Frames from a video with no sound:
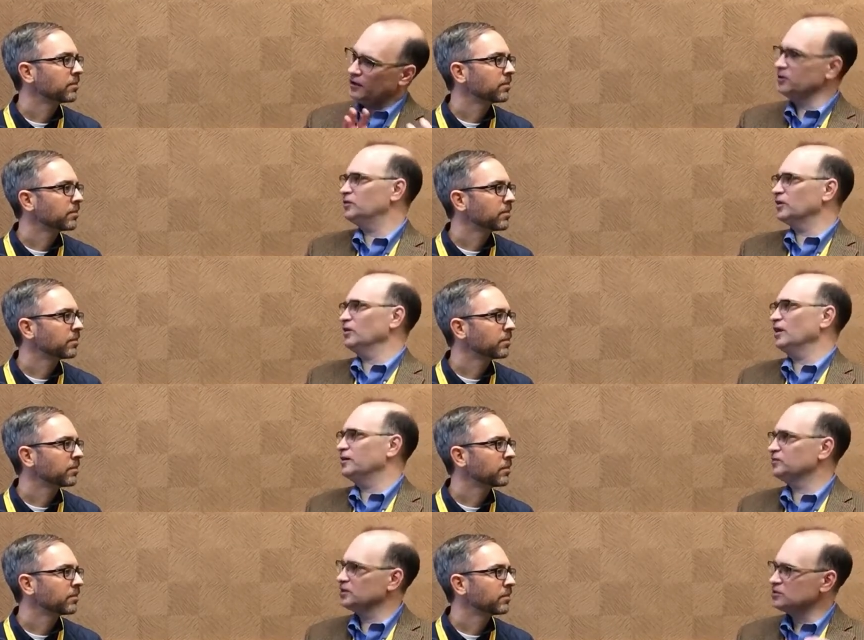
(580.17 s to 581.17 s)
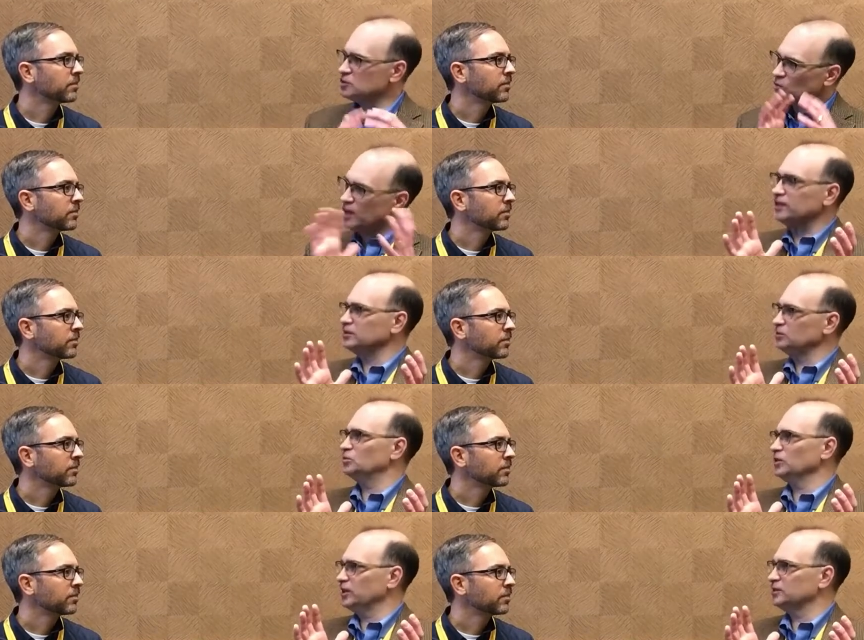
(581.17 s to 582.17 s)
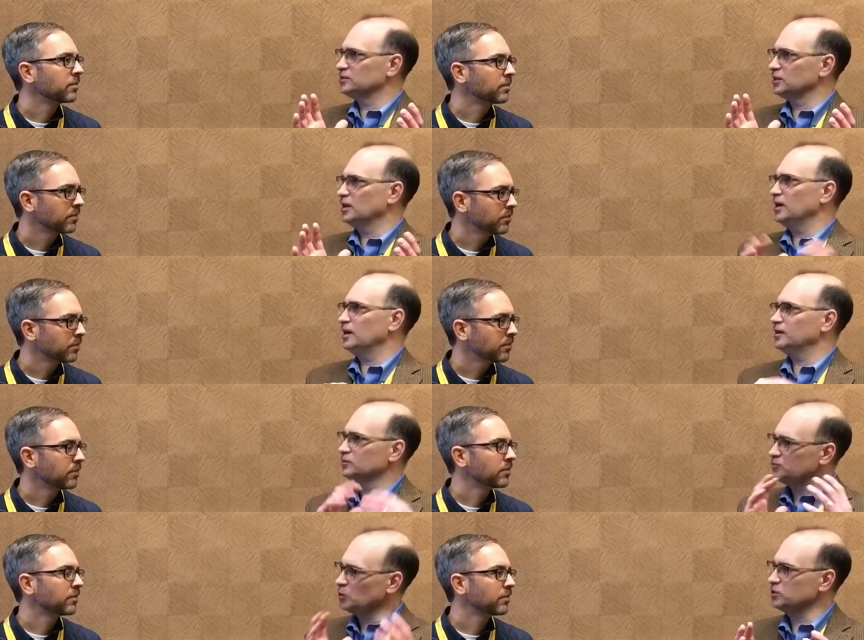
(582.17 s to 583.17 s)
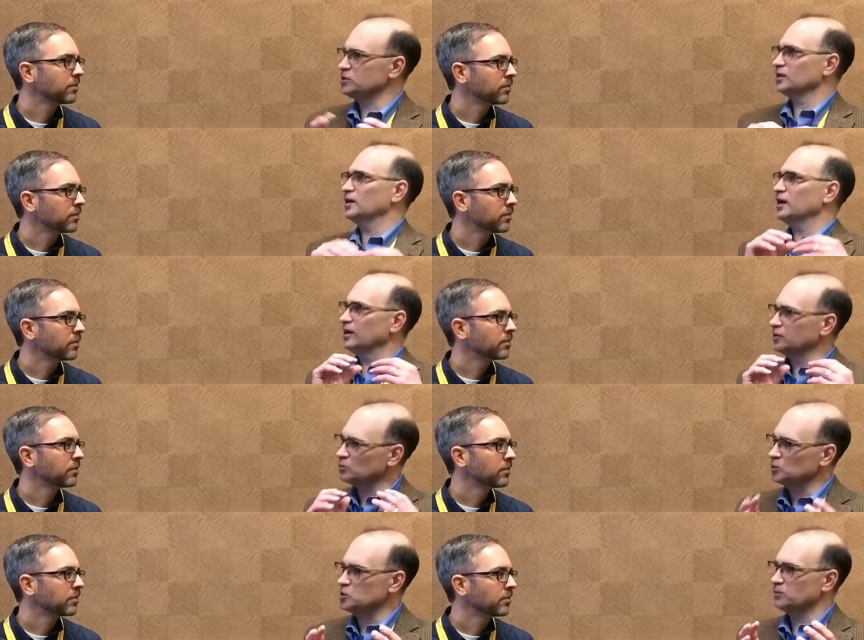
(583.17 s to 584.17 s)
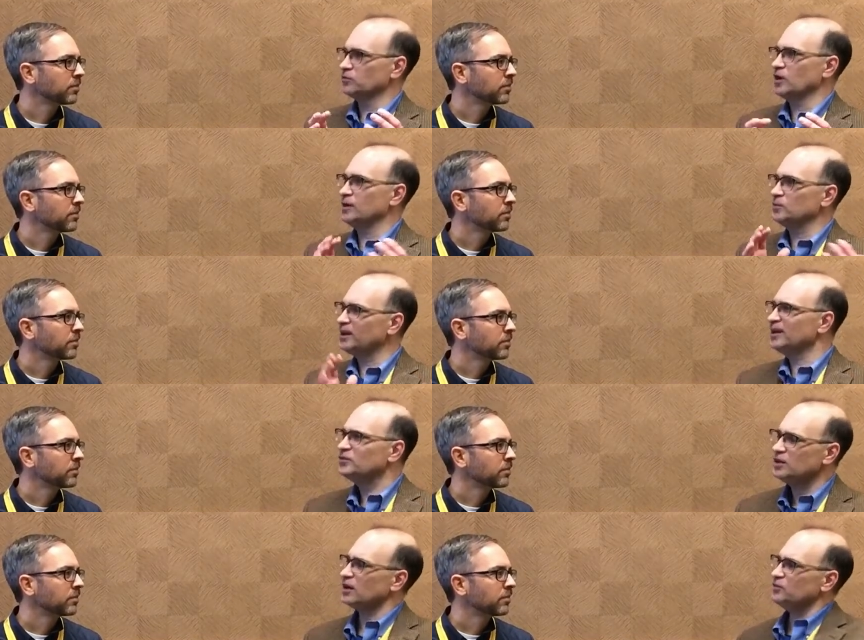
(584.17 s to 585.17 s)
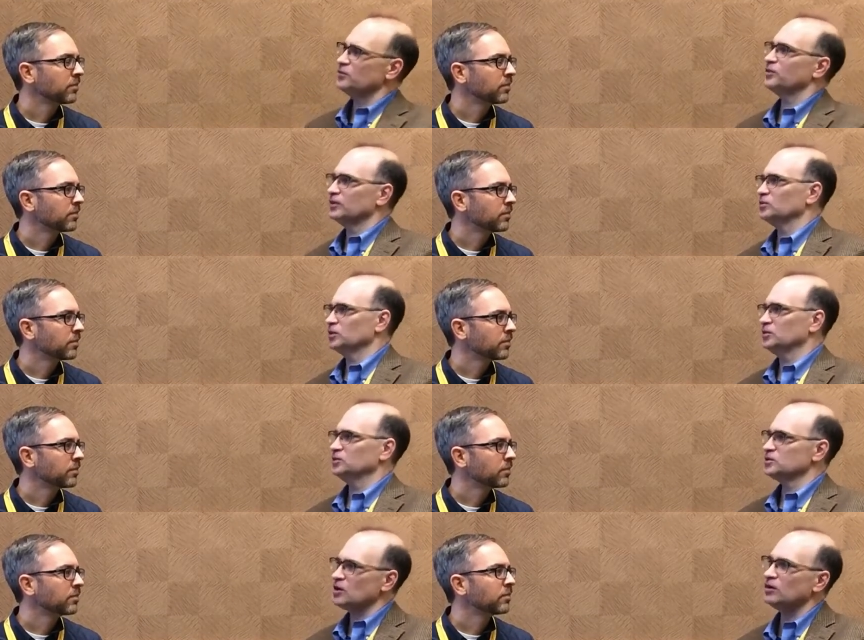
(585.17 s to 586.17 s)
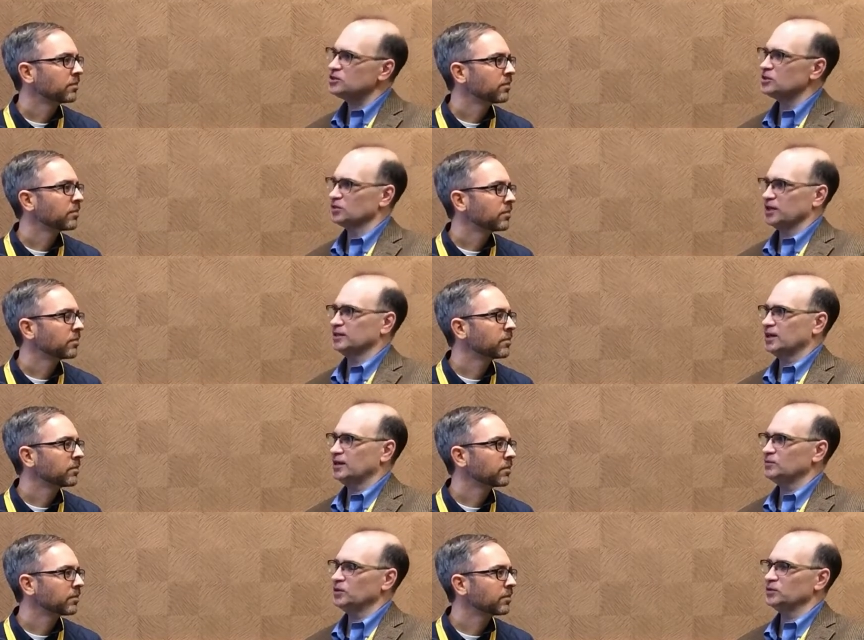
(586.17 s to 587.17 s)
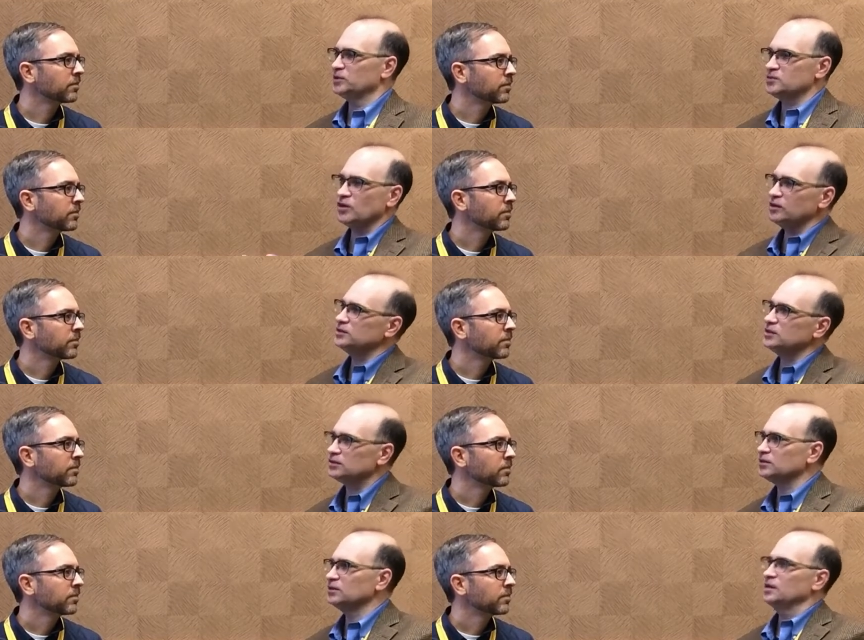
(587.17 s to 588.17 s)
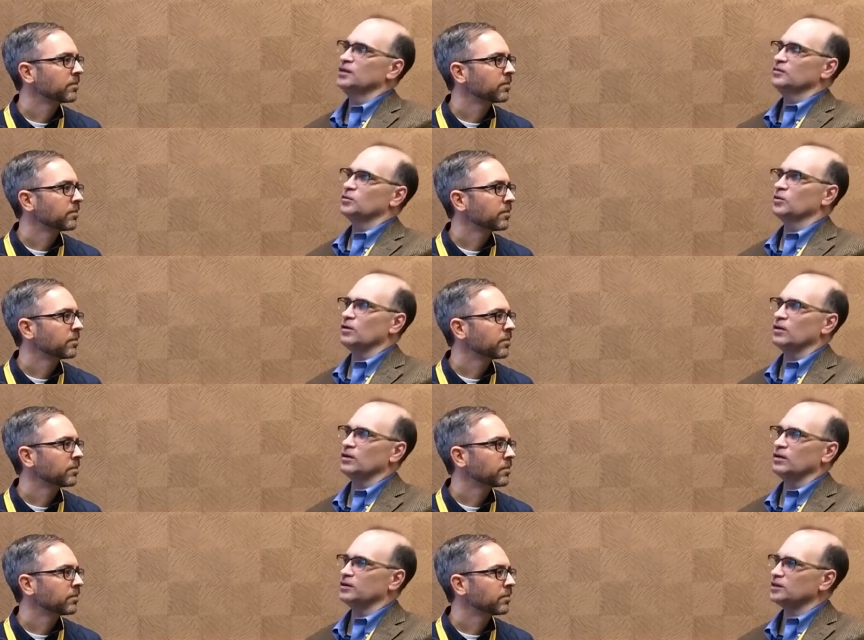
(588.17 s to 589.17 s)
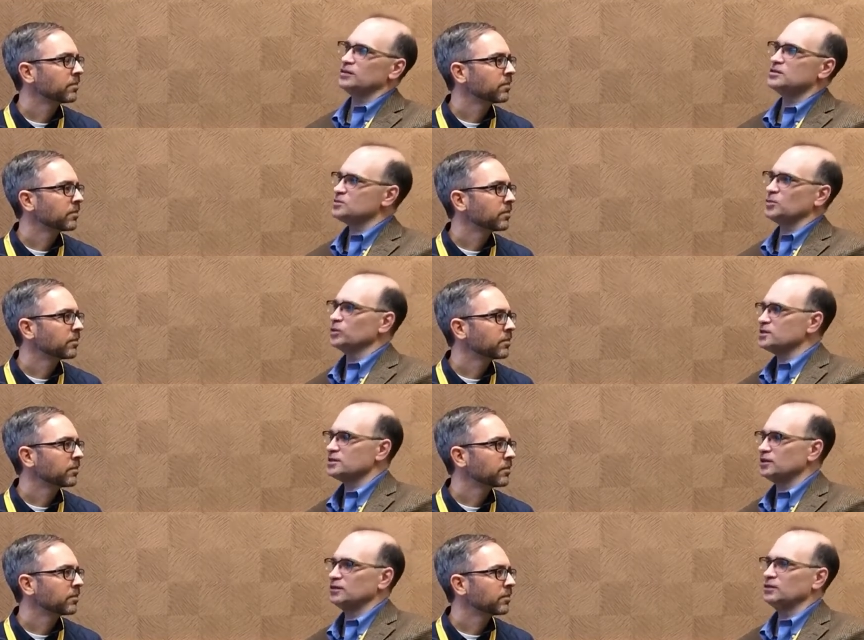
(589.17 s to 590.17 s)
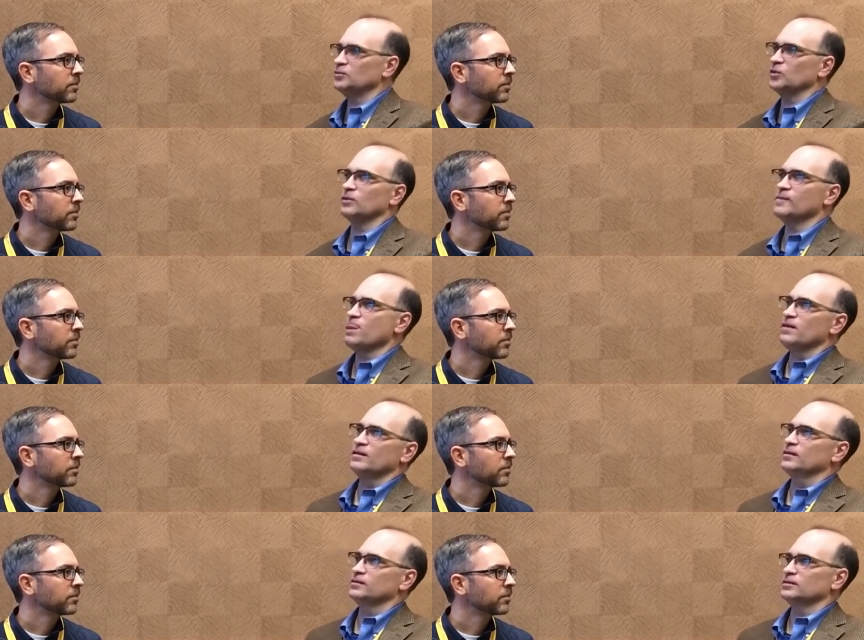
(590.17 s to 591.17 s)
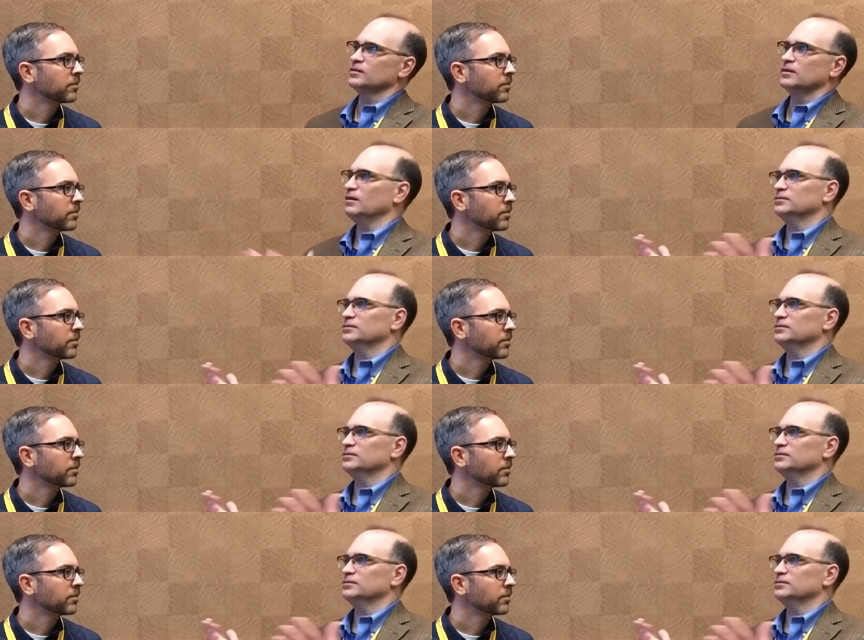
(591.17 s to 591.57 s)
Speaker 1: area of our life that is directly related to God and focused on God and worship of God, but every other thing that we do is also like that, whether it's volunteering for our, our kids' sports team or your